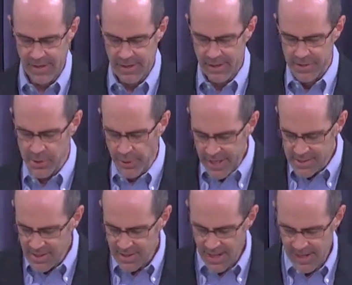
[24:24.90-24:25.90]
So it
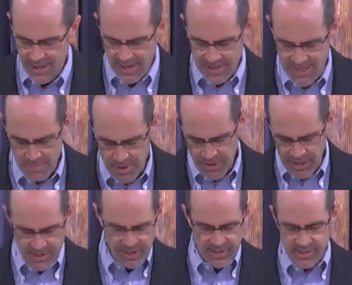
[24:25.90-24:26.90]
isn't that Timothy
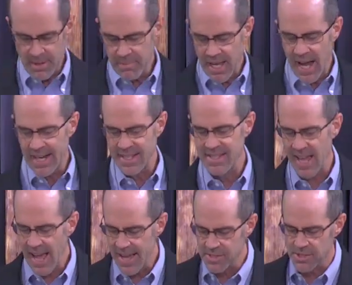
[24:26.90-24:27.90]
took some kind of
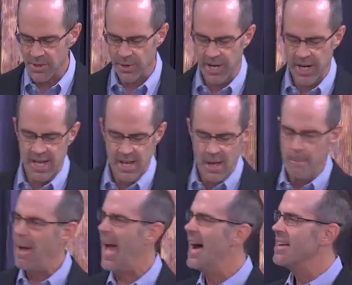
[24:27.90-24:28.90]
test or he
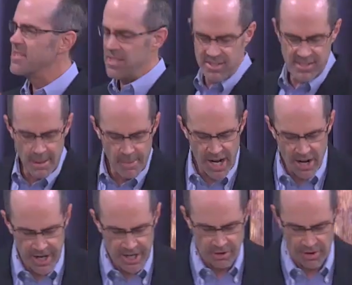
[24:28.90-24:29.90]
passed a
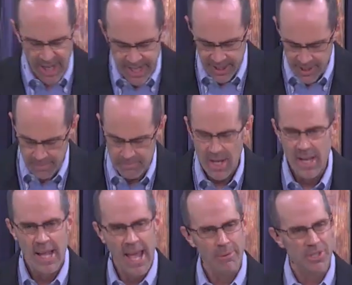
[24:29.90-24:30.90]
seminary curriculum.
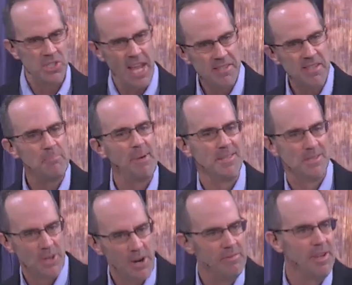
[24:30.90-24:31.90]
He was tested by
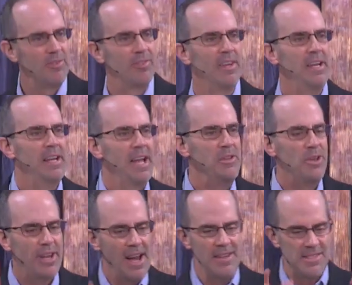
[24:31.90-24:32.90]
service. And you
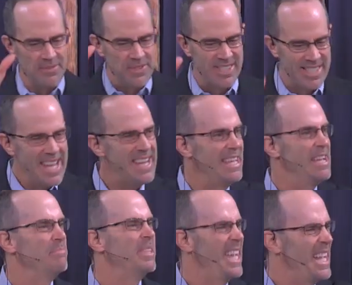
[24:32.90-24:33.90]
guys have seen
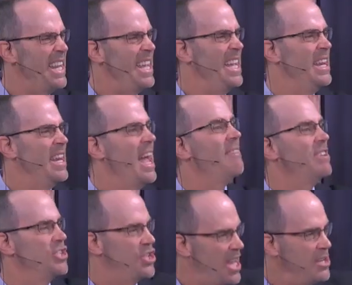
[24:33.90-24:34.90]
him get in and have a
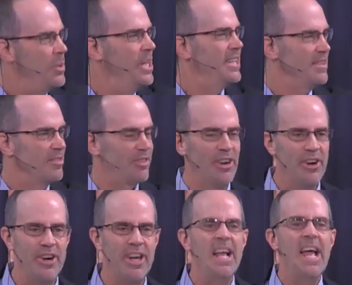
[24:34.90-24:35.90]
genuine
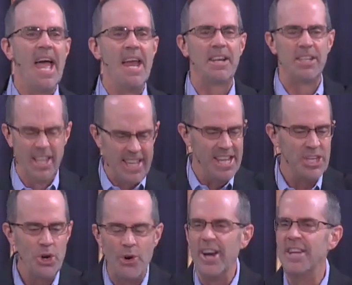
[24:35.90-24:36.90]
concern and look at
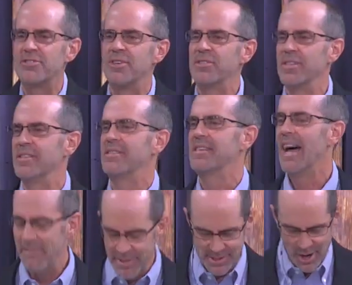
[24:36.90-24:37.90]
your interest instead
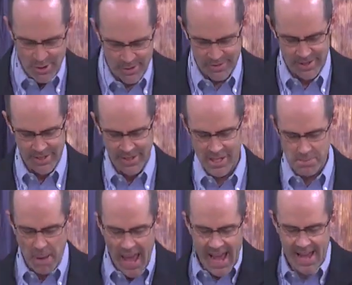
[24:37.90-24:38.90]
of his own. He's
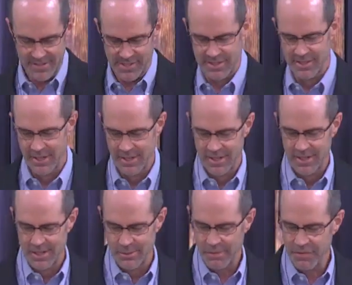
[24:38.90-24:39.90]
passed.
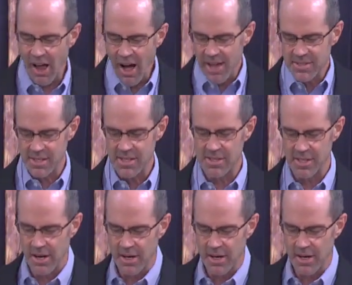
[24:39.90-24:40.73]
We've lost this in our